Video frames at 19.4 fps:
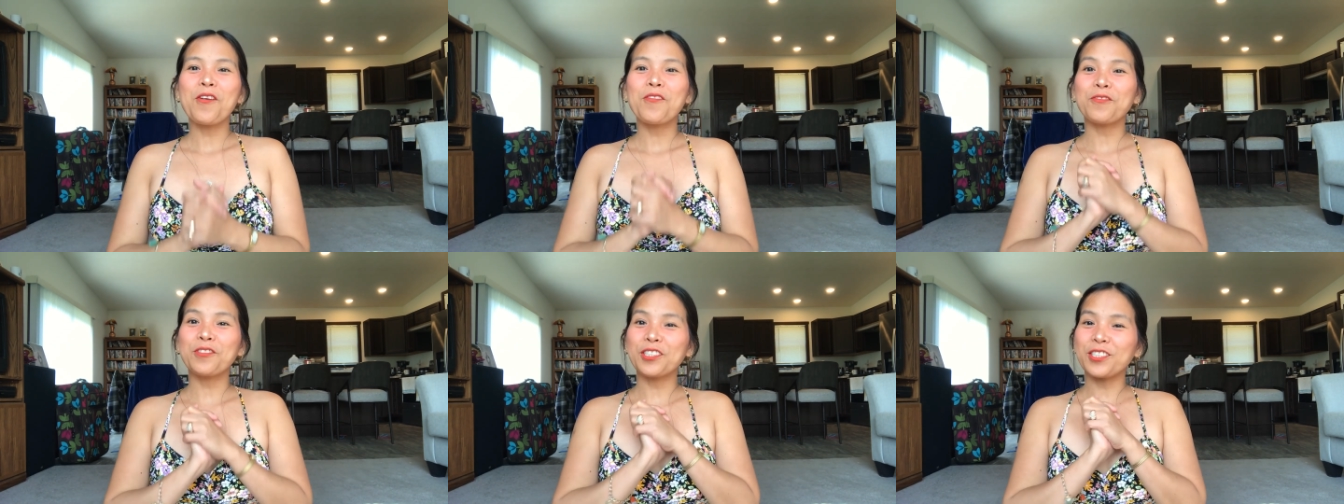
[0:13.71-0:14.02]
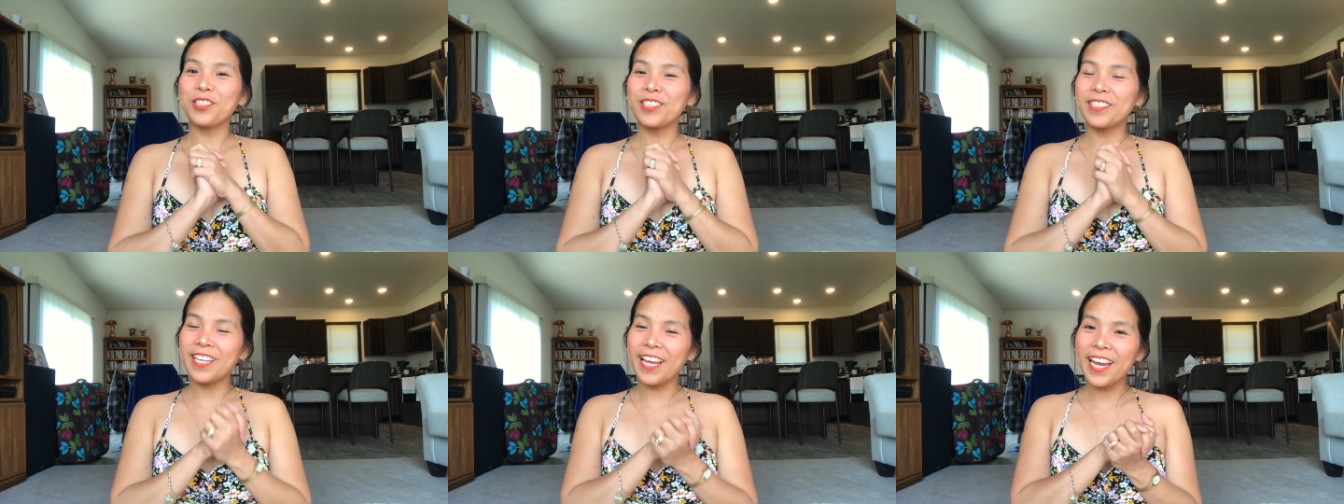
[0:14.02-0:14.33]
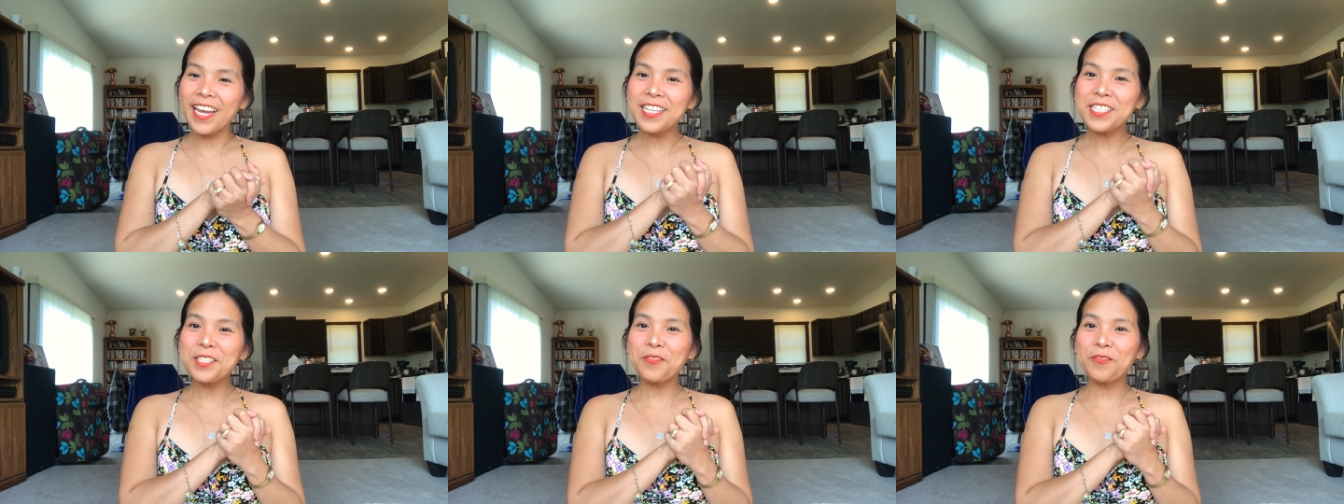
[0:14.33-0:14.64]
For
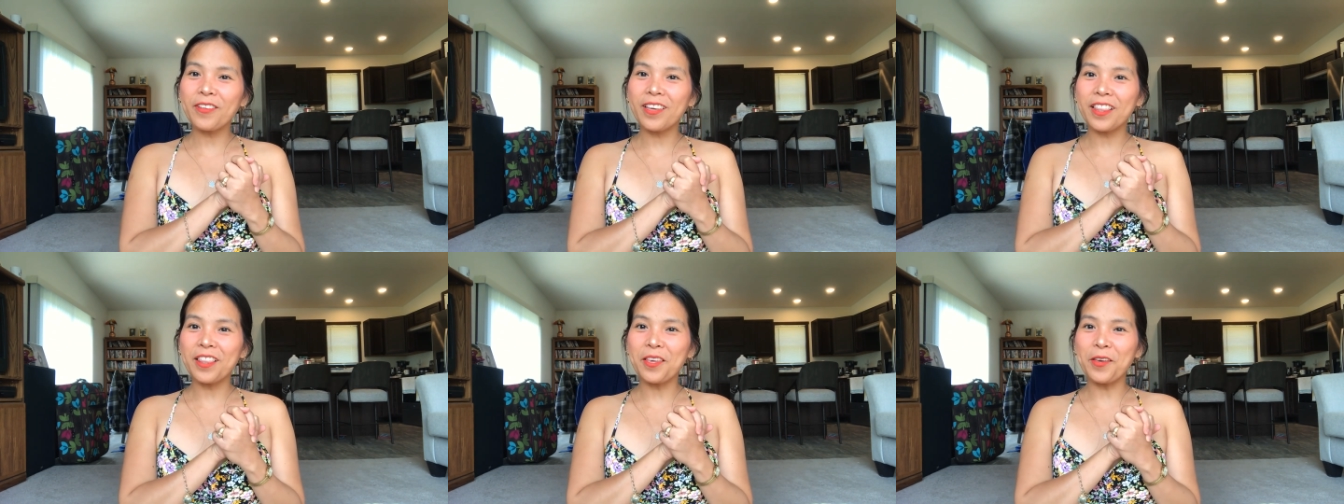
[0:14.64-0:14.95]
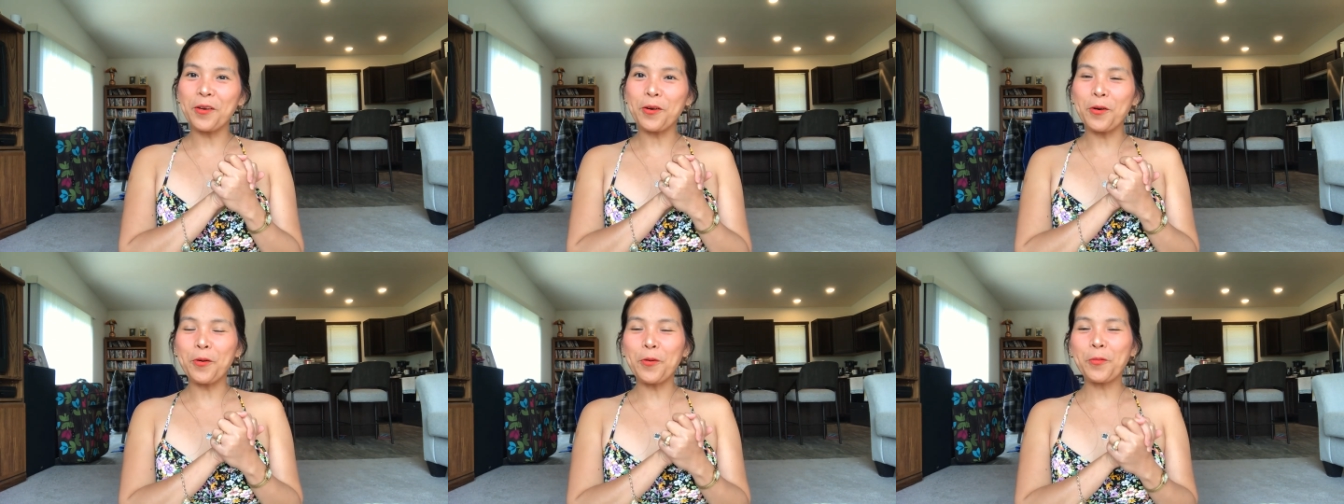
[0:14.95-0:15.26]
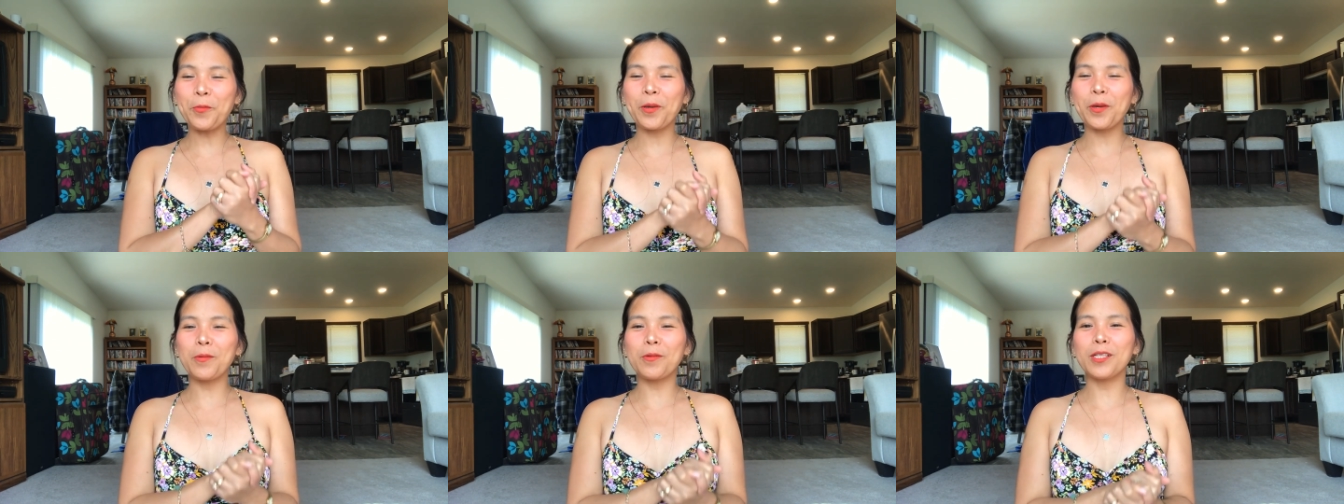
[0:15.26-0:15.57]
today's video,
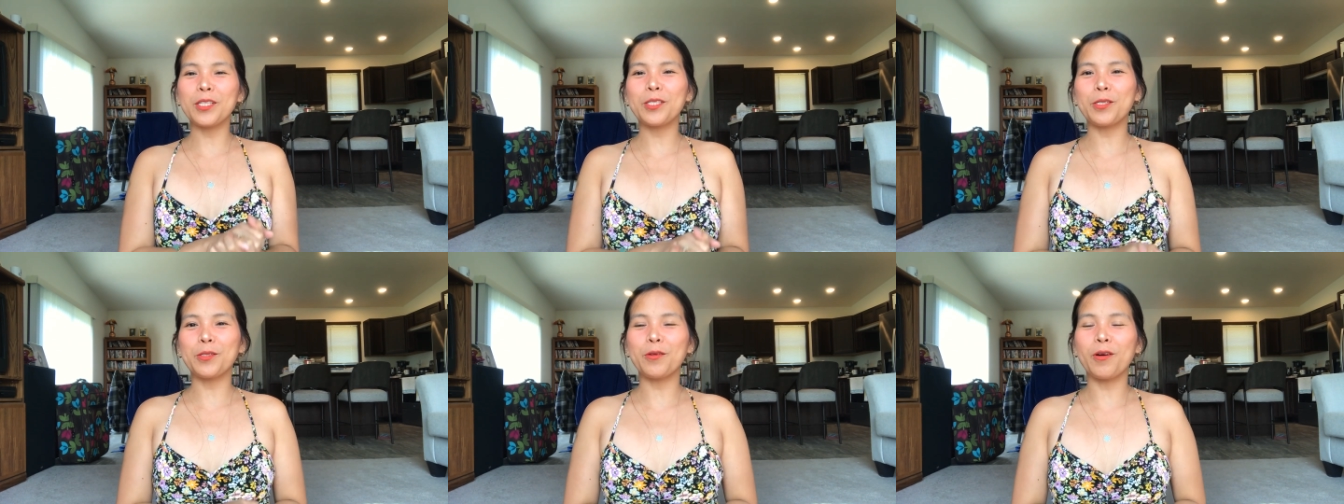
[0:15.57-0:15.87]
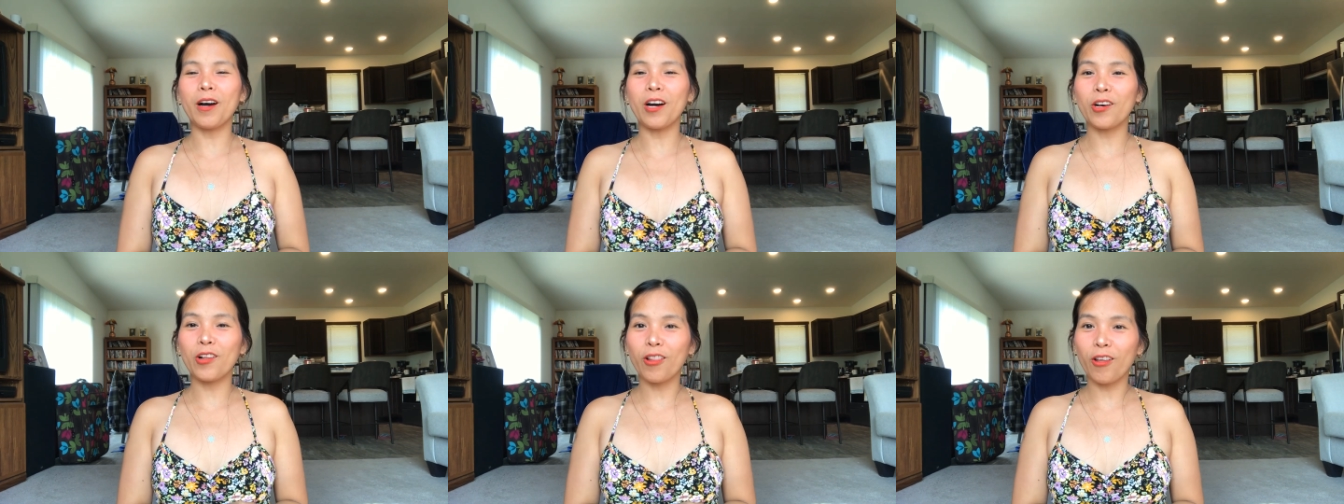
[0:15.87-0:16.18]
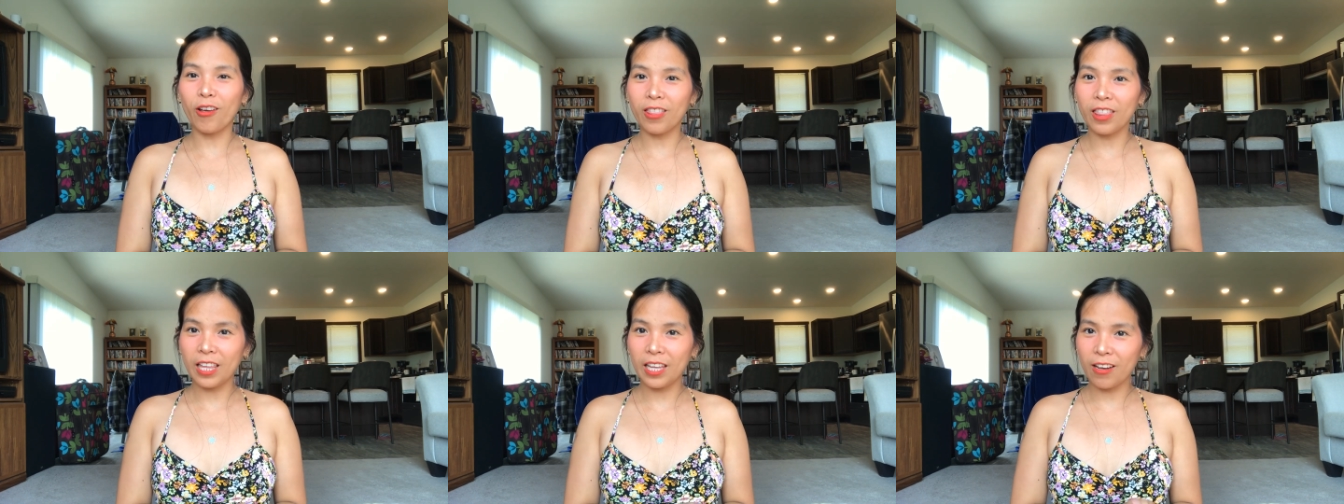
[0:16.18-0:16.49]
we will do a
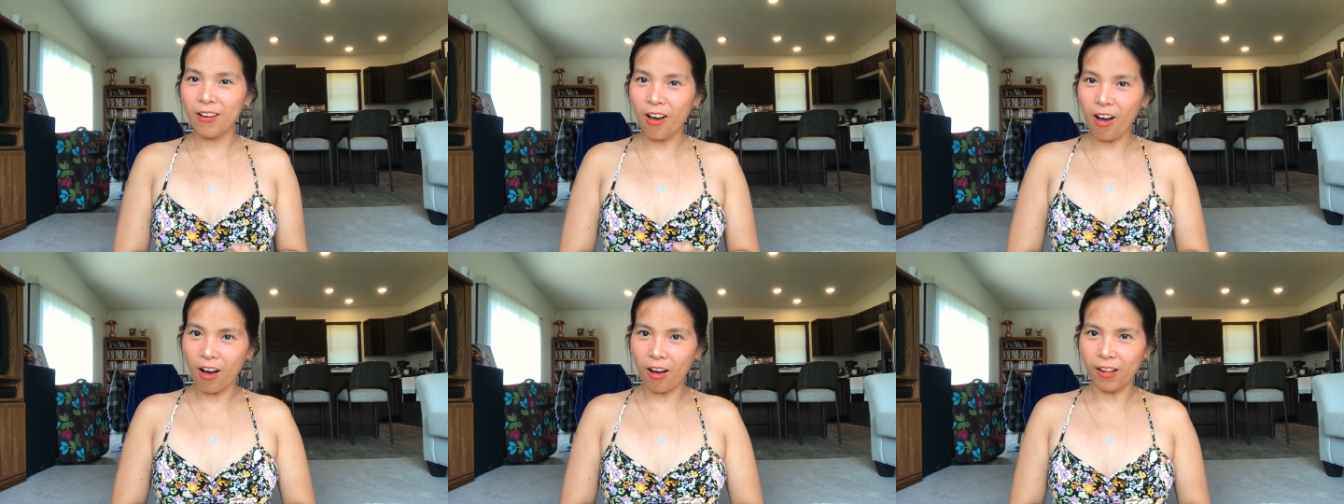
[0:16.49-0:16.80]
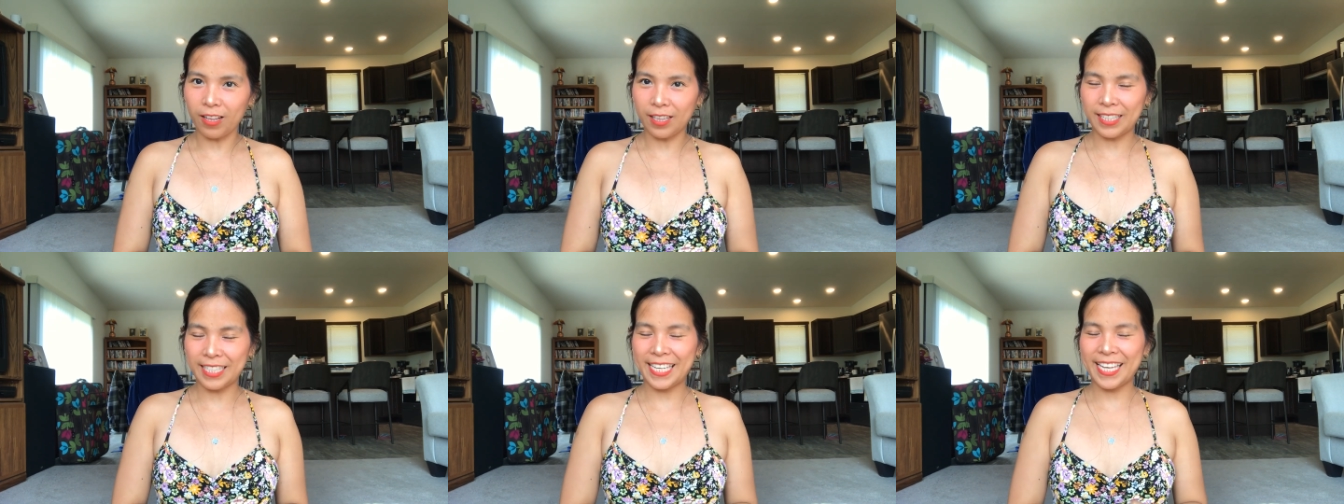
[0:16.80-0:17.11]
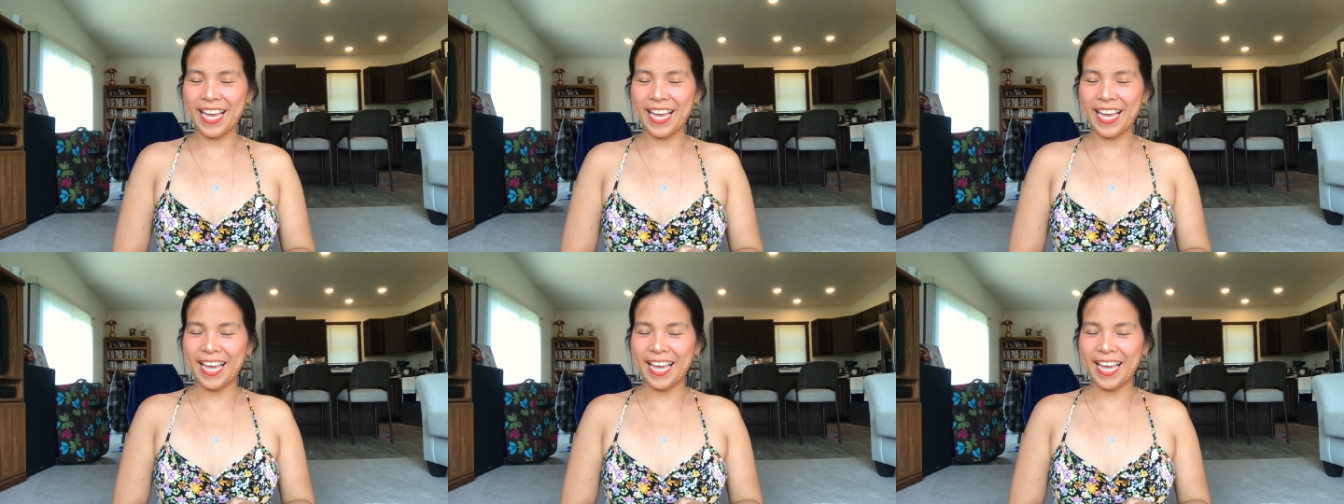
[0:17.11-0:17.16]
clothing haul.